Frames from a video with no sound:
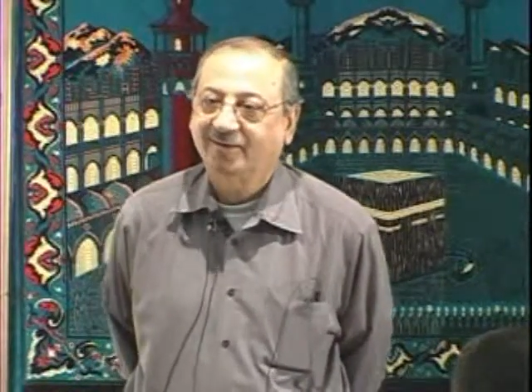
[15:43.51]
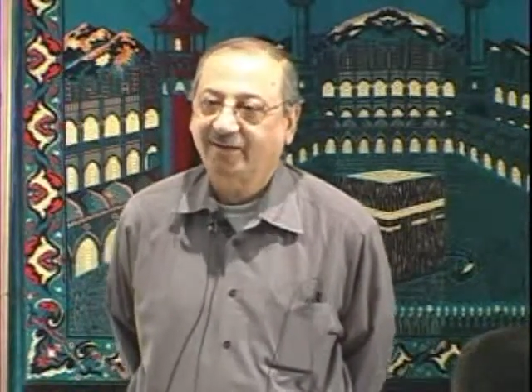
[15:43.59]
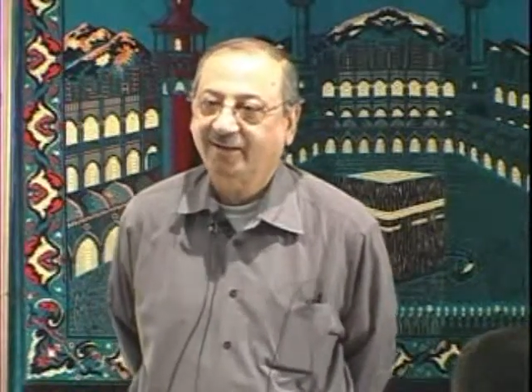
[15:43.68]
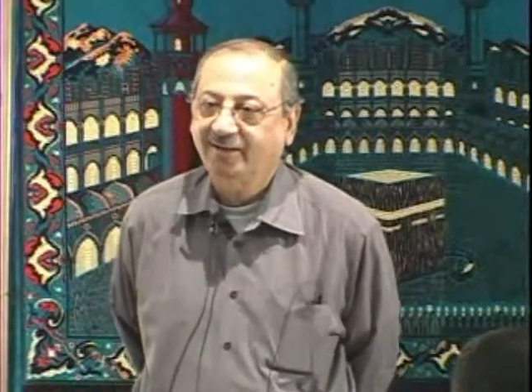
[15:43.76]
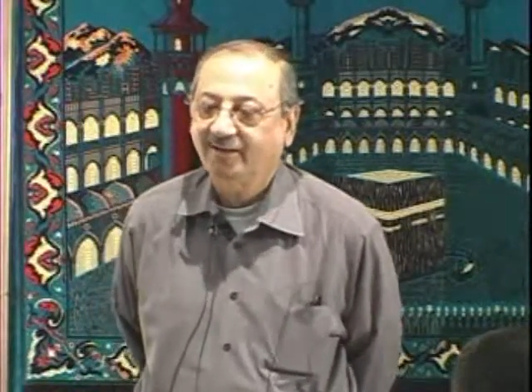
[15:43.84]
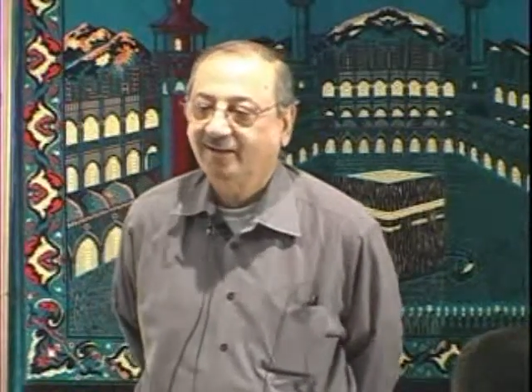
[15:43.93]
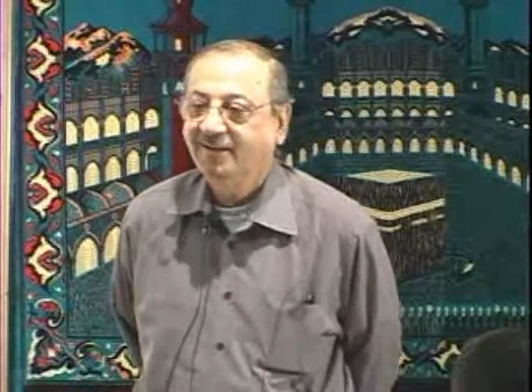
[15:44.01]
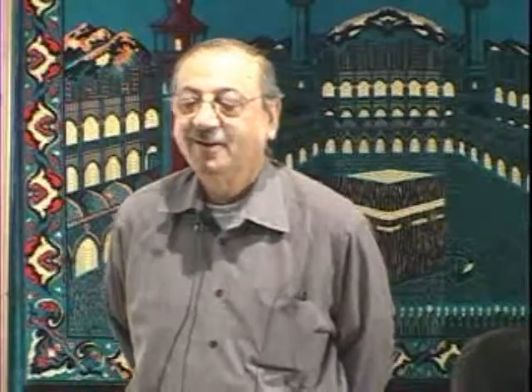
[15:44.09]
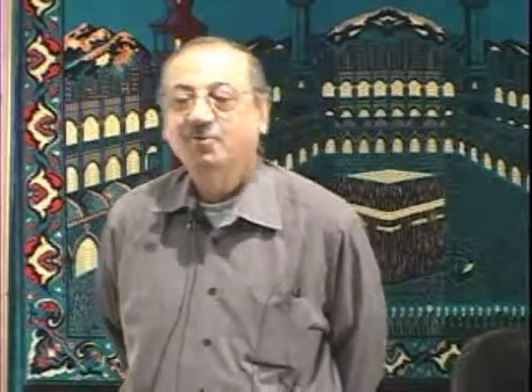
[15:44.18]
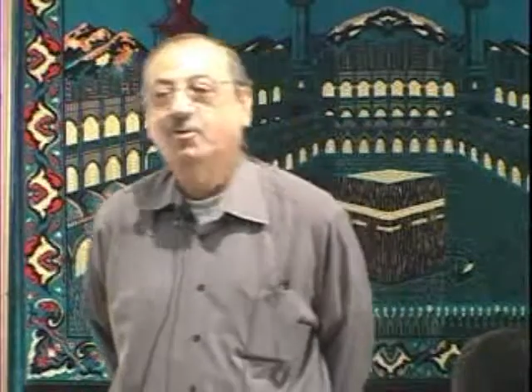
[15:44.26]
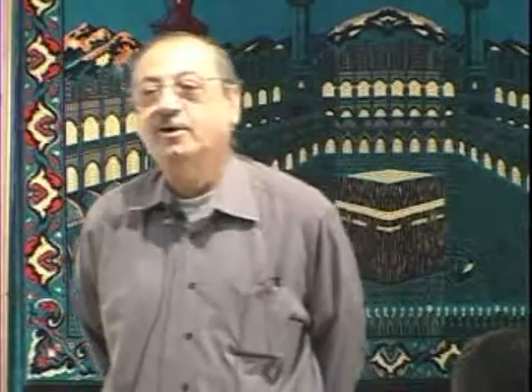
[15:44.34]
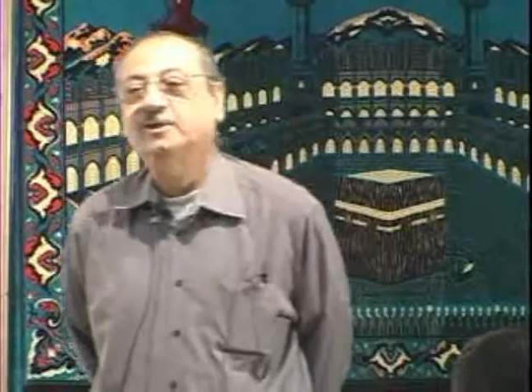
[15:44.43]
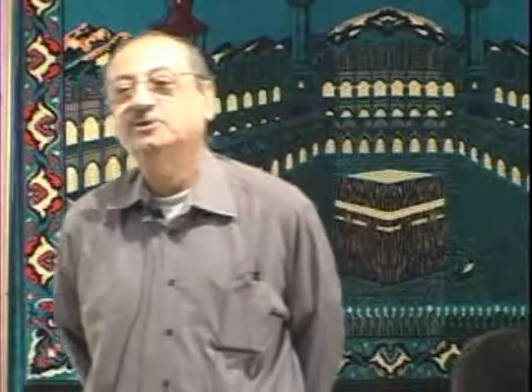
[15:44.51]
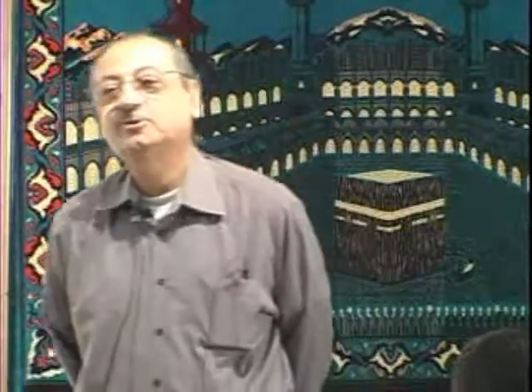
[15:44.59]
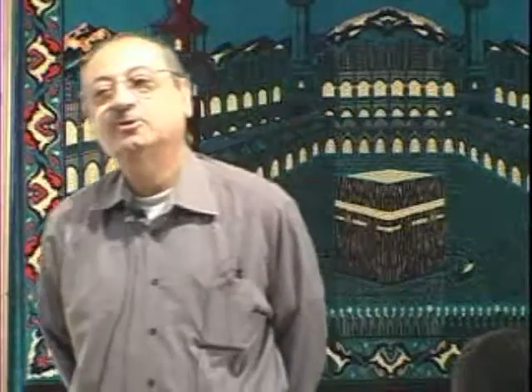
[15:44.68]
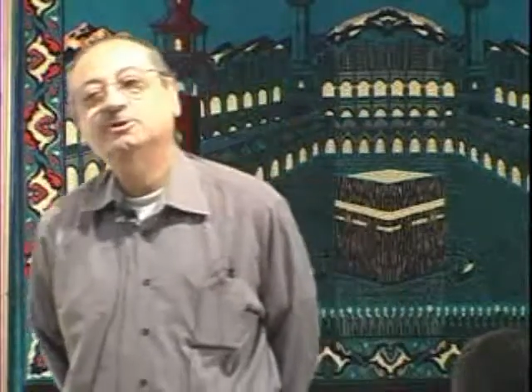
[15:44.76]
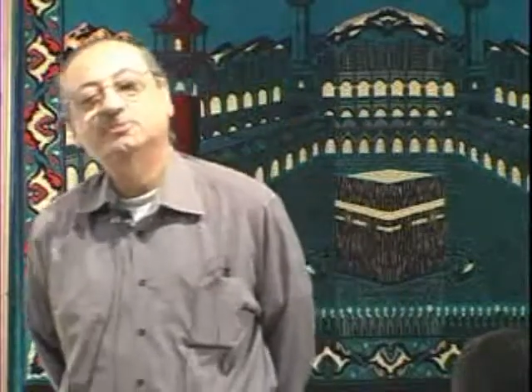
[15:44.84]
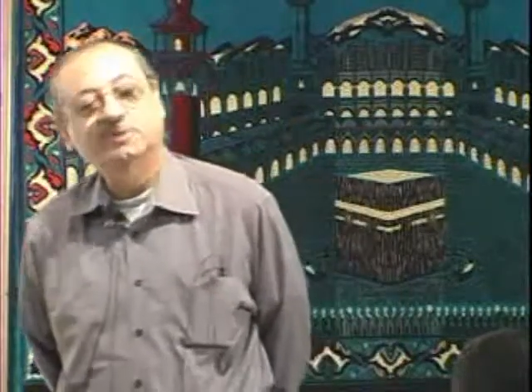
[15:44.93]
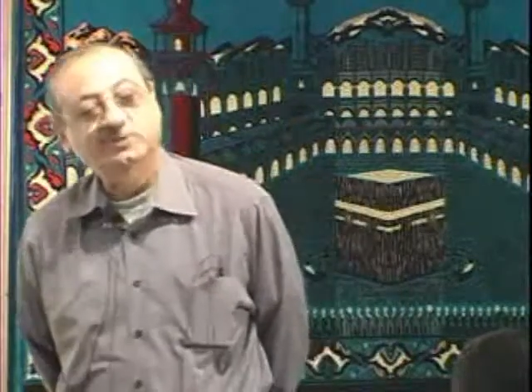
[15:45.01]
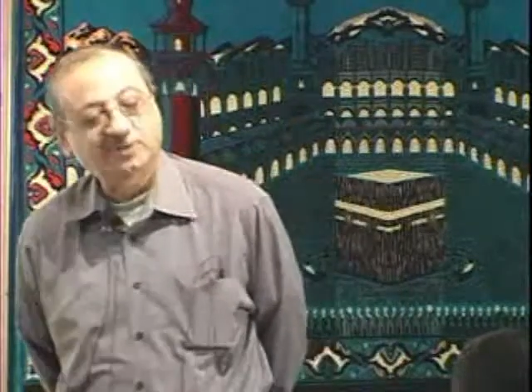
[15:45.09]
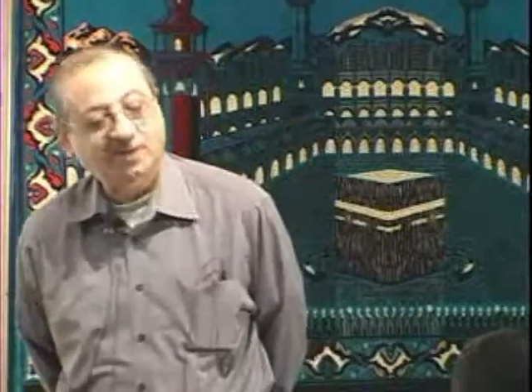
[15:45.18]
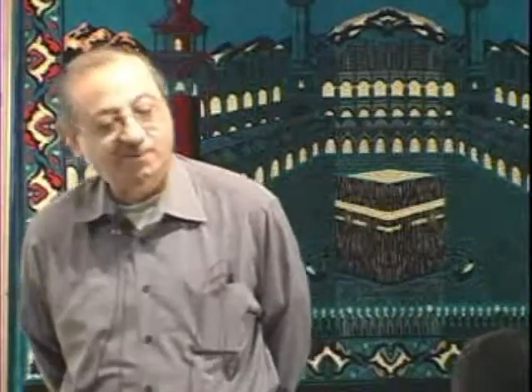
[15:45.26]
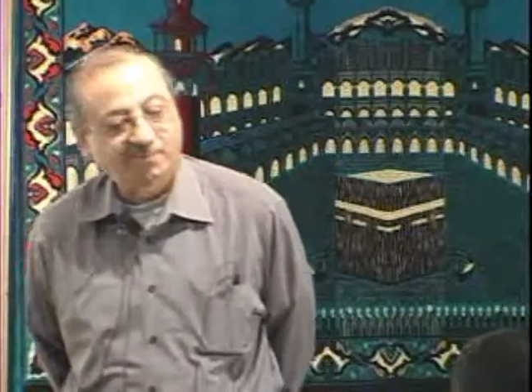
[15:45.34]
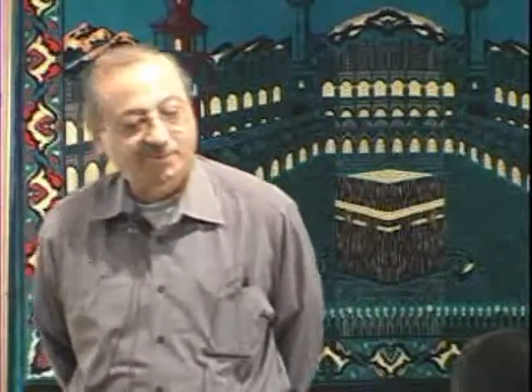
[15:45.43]
Okay? What is so
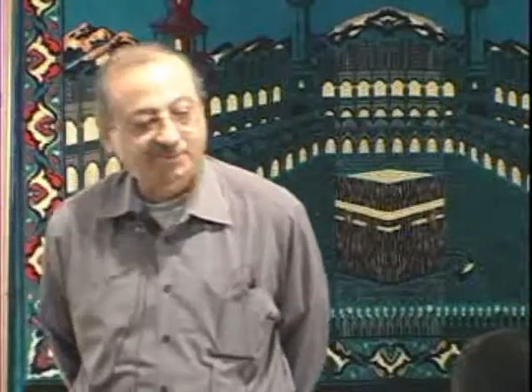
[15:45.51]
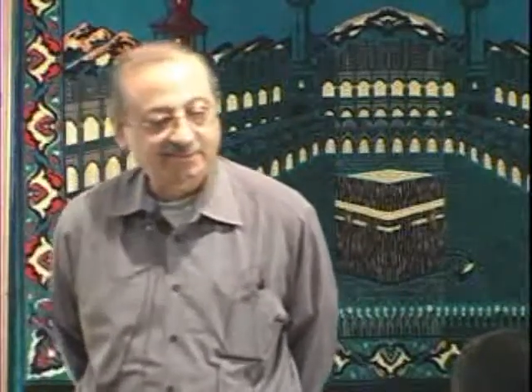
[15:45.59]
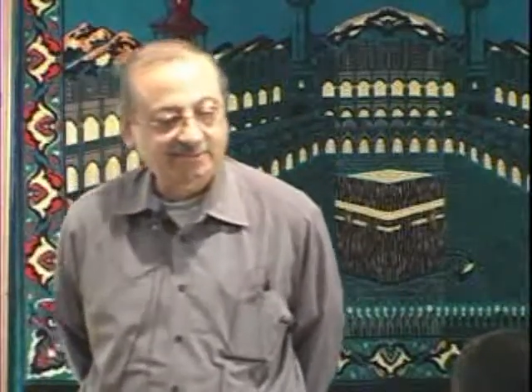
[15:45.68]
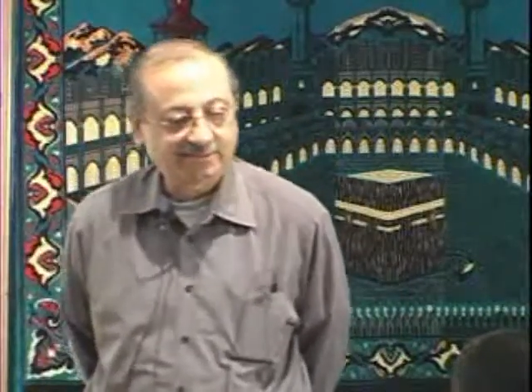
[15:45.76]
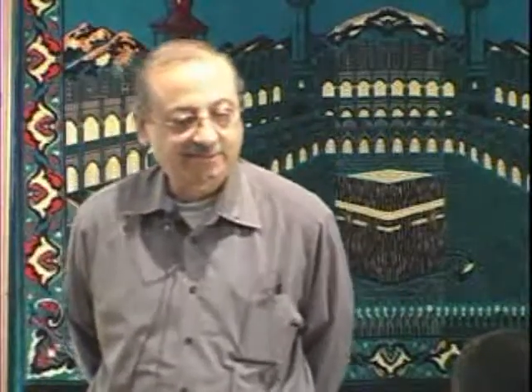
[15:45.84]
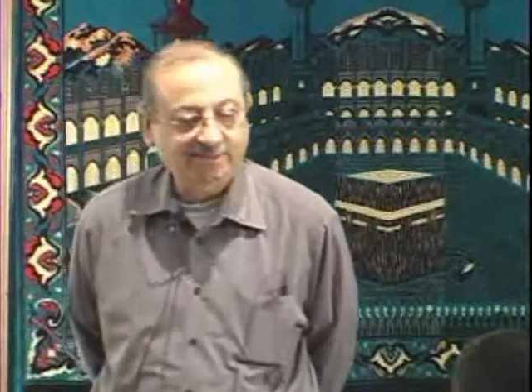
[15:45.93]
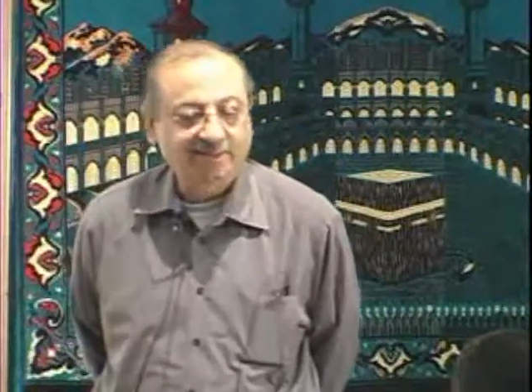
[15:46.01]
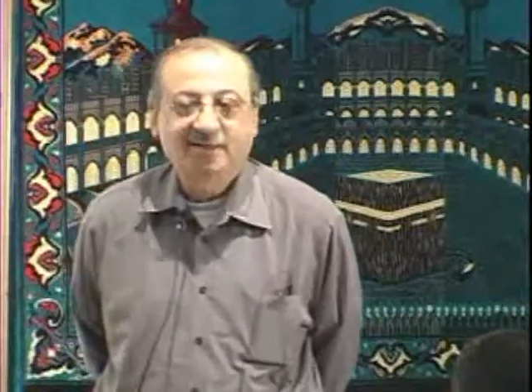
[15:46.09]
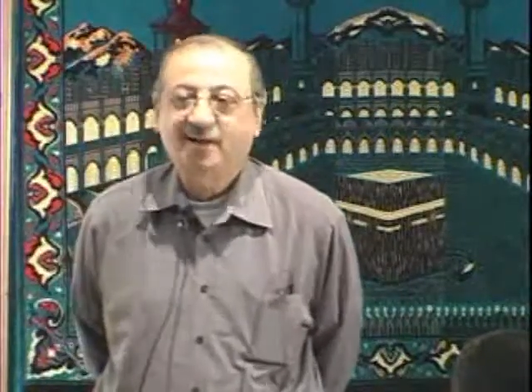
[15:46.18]
special about it?